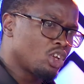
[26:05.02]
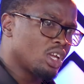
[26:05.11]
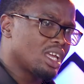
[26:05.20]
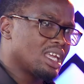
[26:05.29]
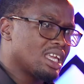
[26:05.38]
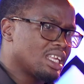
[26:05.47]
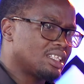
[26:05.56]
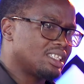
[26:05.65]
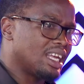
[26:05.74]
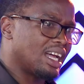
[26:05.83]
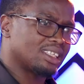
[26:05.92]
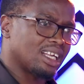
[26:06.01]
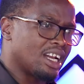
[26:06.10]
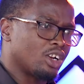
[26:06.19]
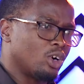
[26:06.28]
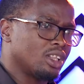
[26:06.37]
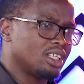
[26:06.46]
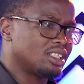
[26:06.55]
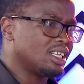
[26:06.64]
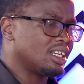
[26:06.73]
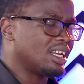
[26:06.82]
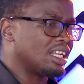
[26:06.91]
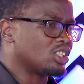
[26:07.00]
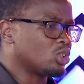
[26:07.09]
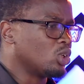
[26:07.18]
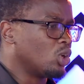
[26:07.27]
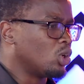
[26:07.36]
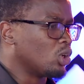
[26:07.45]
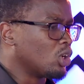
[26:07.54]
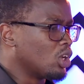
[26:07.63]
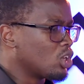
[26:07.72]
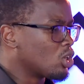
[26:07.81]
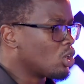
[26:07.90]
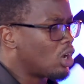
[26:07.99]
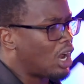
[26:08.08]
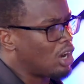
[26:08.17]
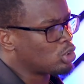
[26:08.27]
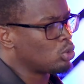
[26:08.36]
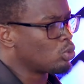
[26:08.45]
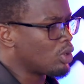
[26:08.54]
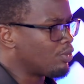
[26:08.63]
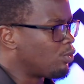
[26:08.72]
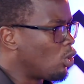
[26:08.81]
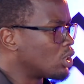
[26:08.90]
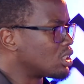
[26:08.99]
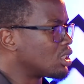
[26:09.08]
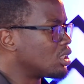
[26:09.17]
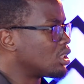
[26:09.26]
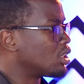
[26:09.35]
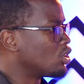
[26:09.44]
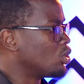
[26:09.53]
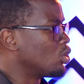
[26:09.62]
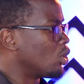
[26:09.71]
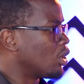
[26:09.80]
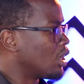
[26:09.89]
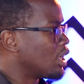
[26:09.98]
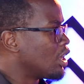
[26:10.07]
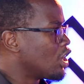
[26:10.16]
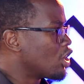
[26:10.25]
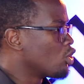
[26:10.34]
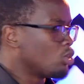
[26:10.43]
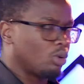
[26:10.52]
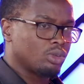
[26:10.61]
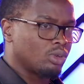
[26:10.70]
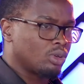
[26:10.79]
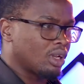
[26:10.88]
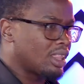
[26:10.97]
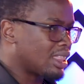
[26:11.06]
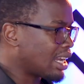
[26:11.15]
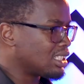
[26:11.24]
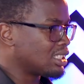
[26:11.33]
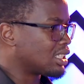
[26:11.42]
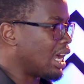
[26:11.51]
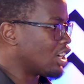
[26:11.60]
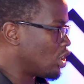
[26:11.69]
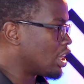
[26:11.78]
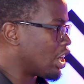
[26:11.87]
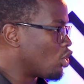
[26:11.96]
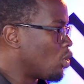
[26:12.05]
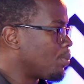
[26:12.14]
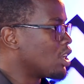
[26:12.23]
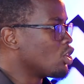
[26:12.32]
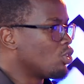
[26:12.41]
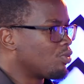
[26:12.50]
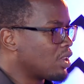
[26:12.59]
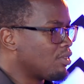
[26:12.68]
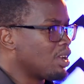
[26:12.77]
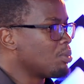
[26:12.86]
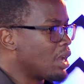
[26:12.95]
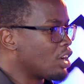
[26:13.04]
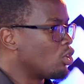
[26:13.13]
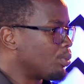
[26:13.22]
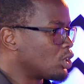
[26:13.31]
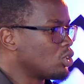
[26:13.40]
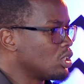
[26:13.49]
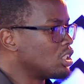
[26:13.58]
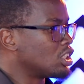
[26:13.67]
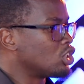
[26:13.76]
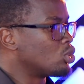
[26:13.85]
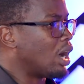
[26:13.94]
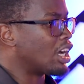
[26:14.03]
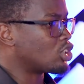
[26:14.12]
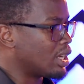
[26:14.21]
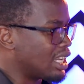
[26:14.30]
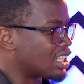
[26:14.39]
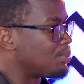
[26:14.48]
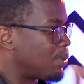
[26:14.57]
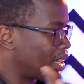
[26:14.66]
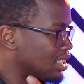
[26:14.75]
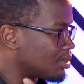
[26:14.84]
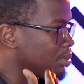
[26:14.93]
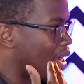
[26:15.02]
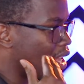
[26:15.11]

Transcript: is Yasa and all these leaders, you know, how should we vote? You know, that is actually an opening. You've given me an opportunity to actually express my